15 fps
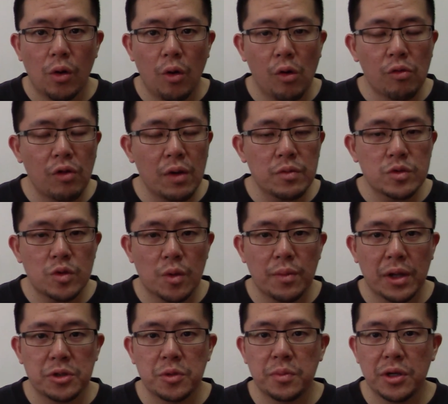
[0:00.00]
All rights reserved
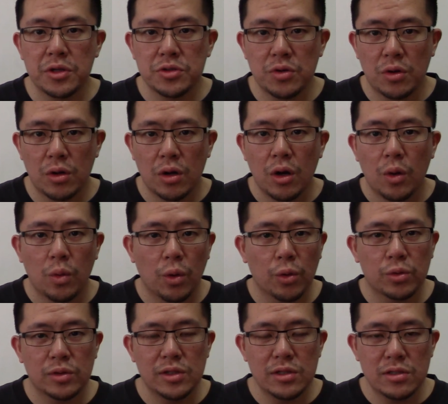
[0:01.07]
back to Pixar,
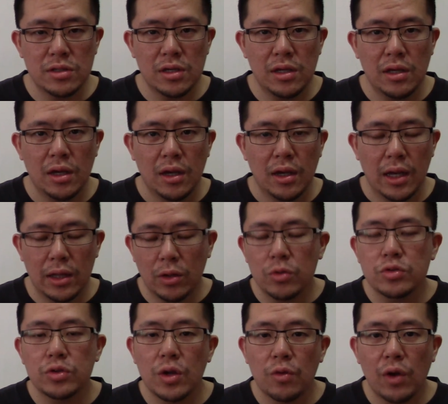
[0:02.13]
Walt Disney, and
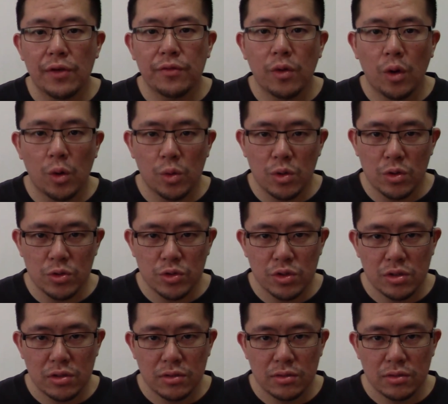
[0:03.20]
also their rightful owners.